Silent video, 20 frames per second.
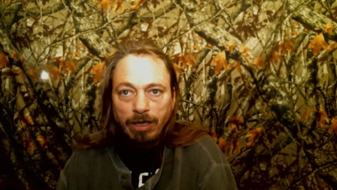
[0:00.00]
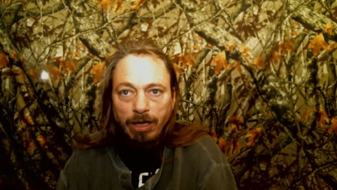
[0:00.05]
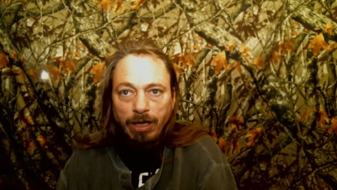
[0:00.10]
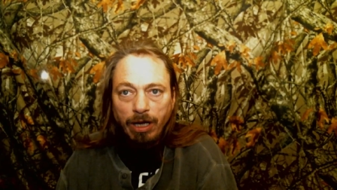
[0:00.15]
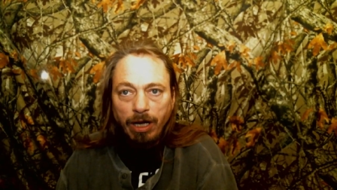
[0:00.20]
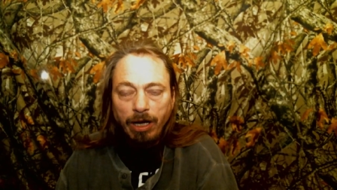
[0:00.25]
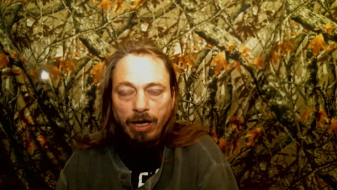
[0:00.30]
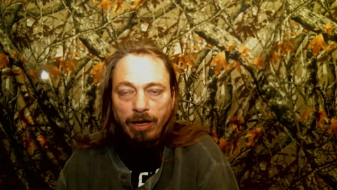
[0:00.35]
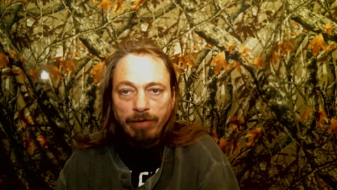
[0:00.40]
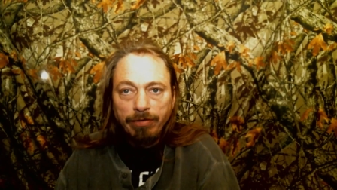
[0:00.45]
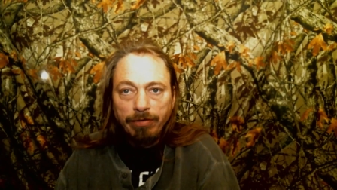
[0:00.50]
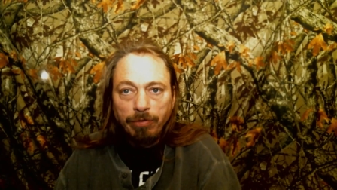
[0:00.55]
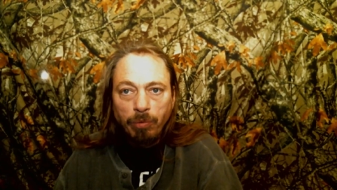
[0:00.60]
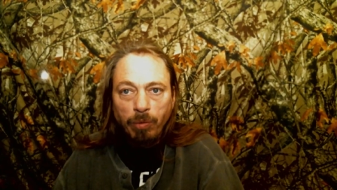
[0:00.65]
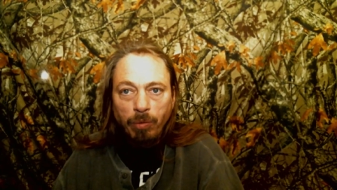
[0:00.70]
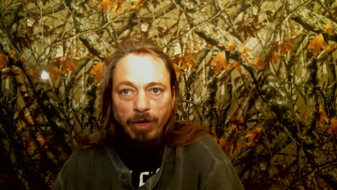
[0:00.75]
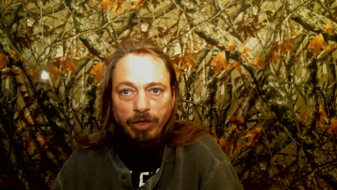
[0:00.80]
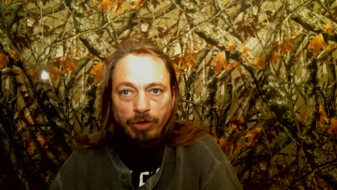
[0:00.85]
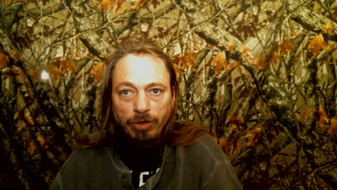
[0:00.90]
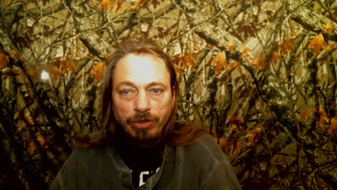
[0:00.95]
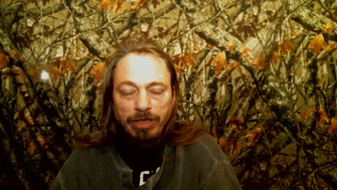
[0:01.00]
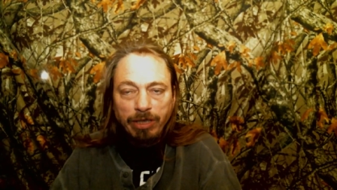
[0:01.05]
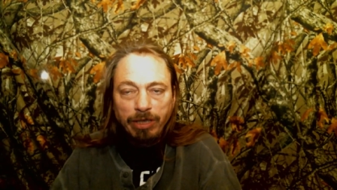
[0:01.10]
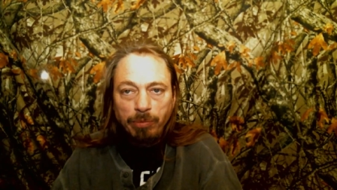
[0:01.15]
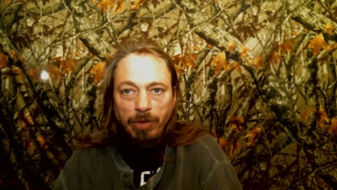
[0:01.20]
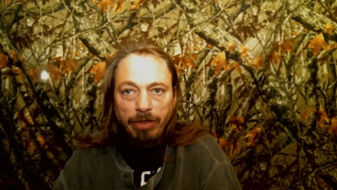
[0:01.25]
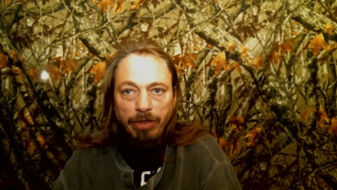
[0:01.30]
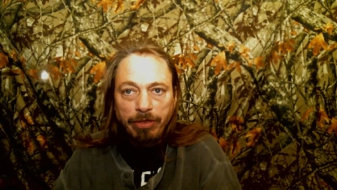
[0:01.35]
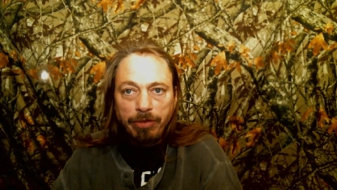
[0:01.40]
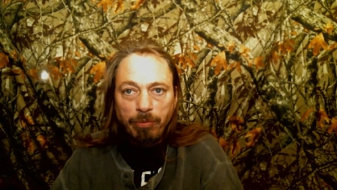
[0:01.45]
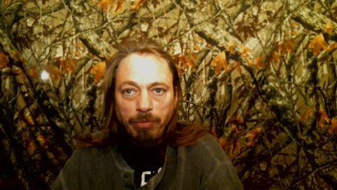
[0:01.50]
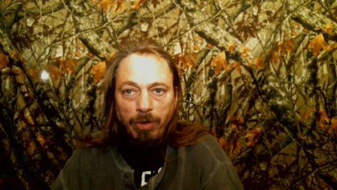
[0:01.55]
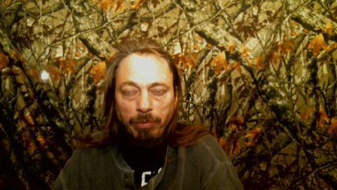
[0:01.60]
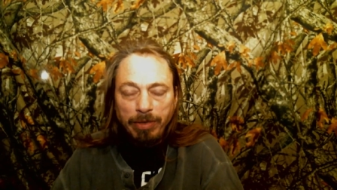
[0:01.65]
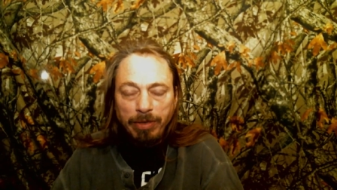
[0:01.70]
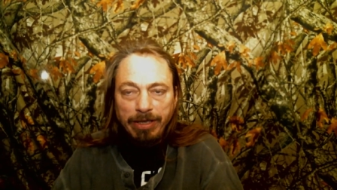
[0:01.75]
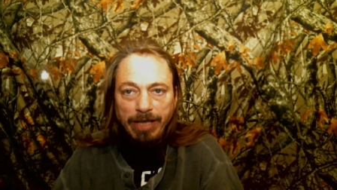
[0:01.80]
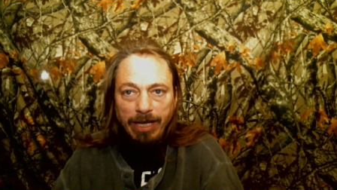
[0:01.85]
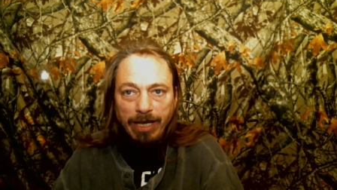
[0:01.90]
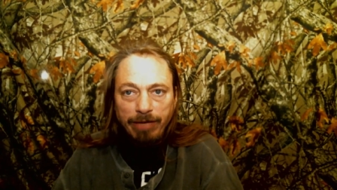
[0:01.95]
of what you did with what
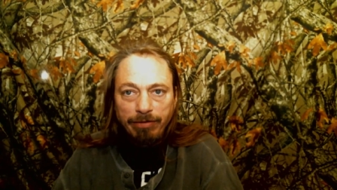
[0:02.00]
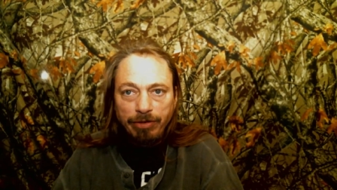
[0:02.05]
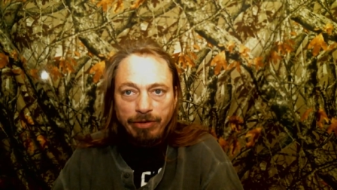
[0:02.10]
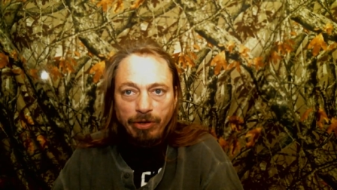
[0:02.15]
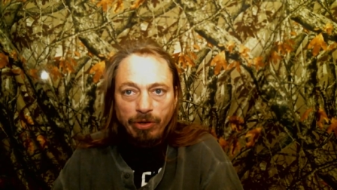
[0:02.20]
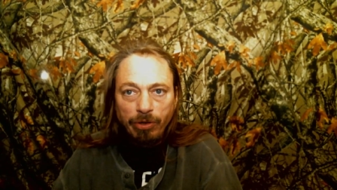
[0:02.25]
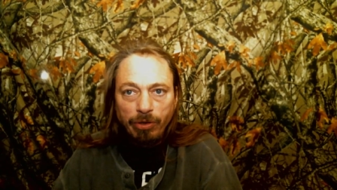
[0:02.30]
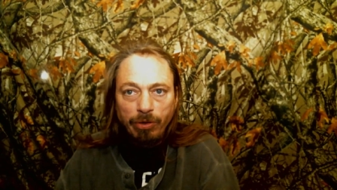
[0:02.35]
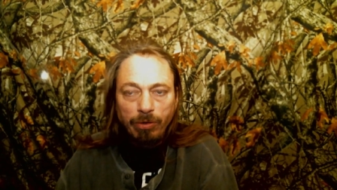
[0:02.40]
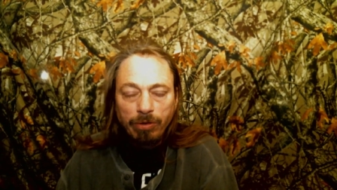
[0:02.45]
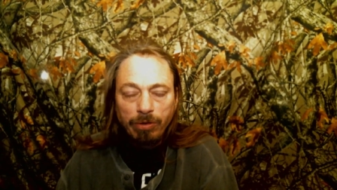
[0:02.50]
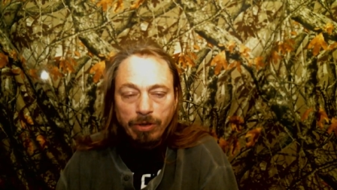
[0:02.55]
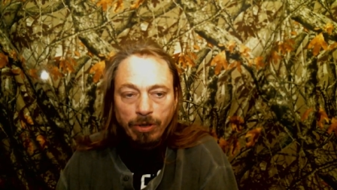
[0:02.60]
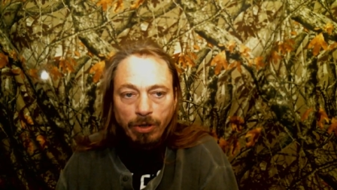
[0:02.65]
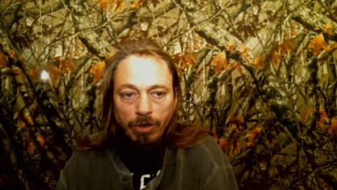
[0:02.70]
we gave you.